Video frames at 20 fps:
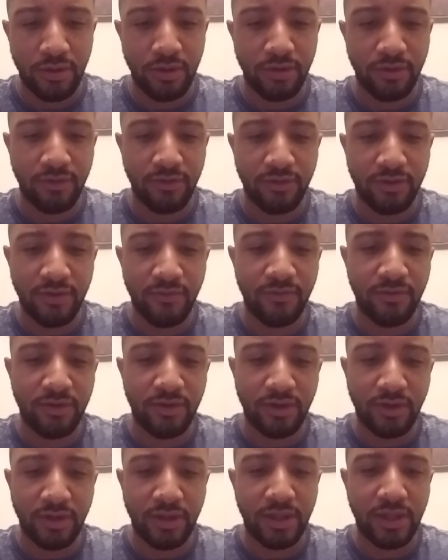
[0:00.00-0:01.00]
it's
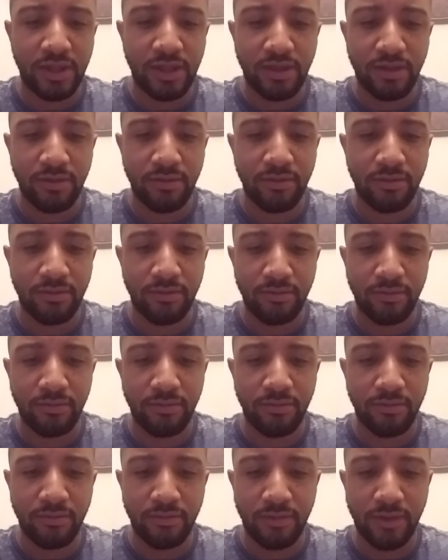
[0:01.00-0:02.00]
definitely,
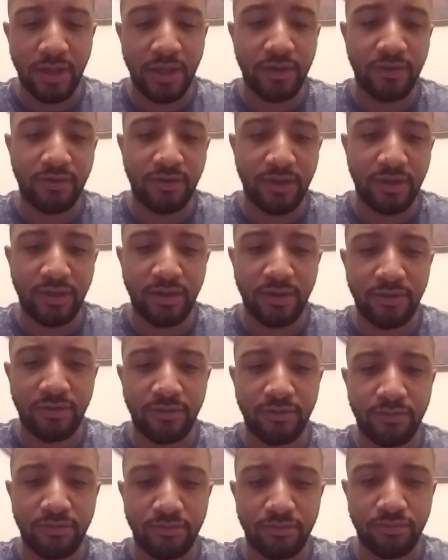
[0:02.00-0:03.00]
I'd say
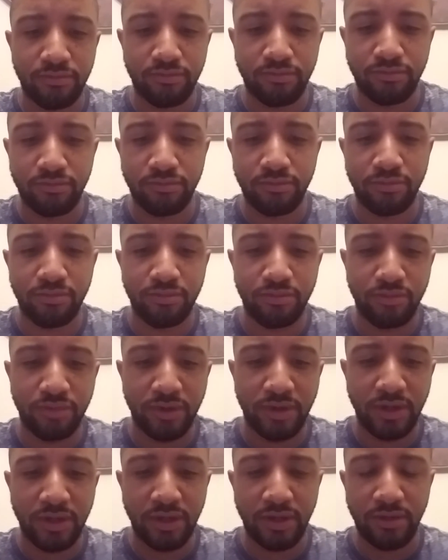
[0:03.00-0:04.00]
it's
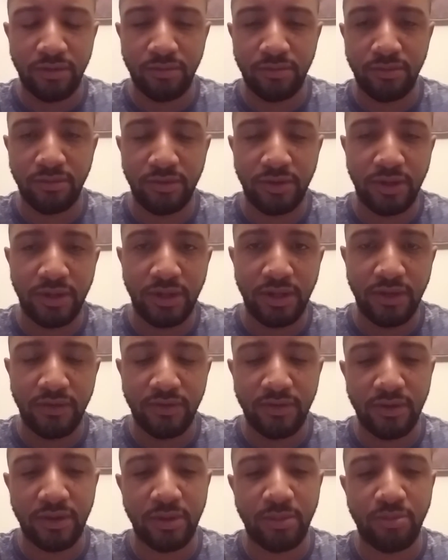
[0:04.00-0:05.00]
pretty
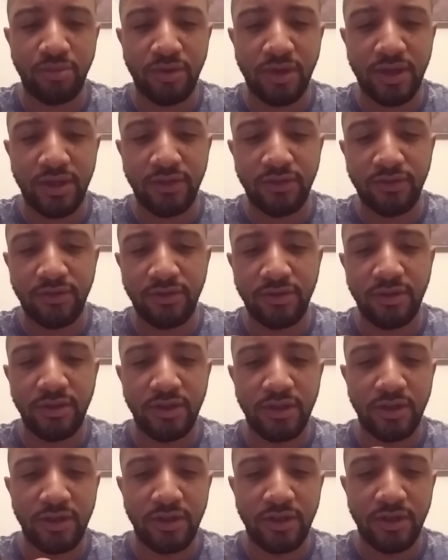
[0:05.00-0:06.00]
decently priced
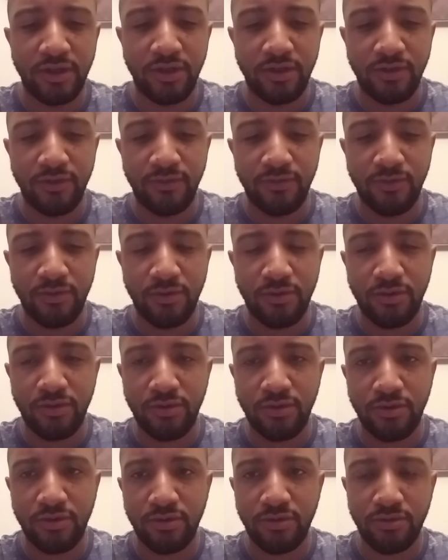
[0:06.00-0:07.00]

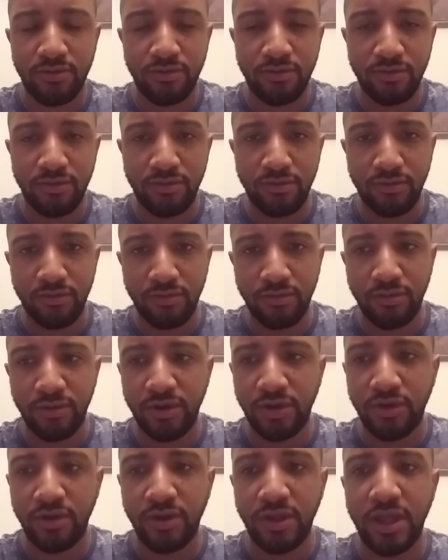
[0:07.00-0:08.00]
for
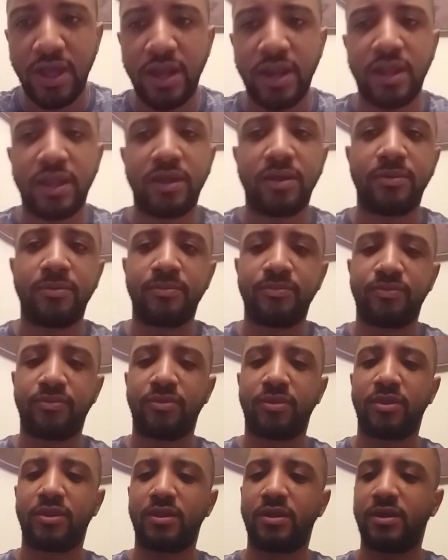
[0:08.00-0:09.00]
what you're getting.
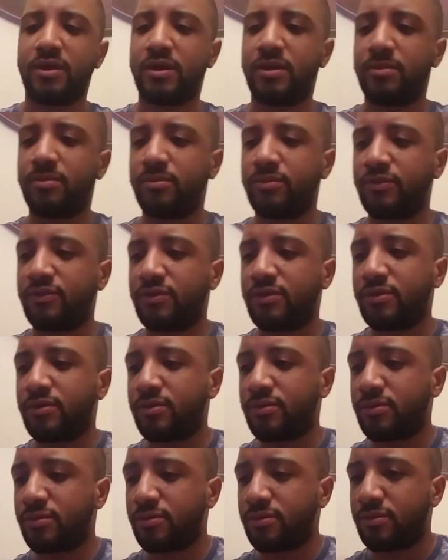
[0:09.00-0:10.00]

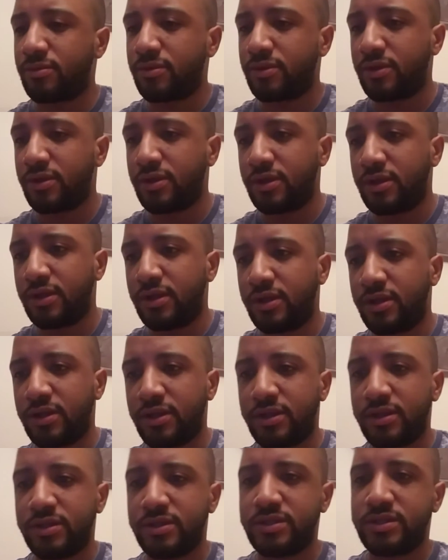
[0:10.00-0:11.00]
So
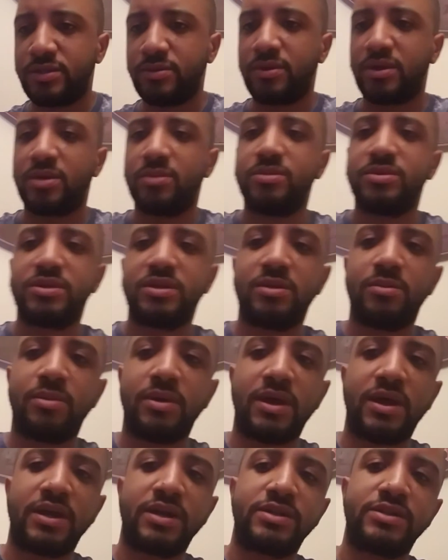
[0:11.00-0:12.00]
see what comes in the
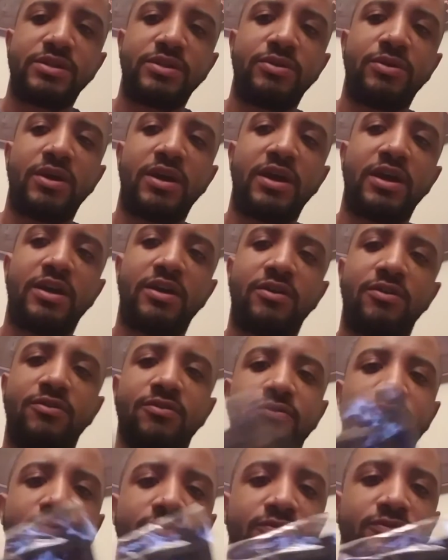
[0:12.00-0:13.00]
back. So you
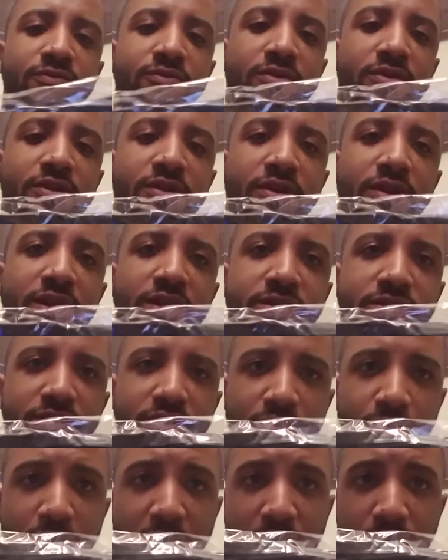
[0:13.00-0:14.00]
have a nice
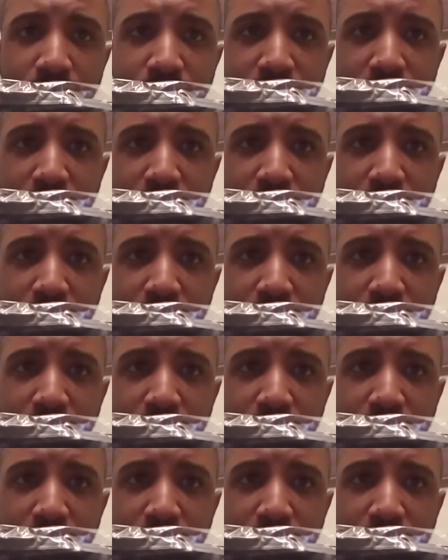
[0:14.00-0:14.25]
little pouch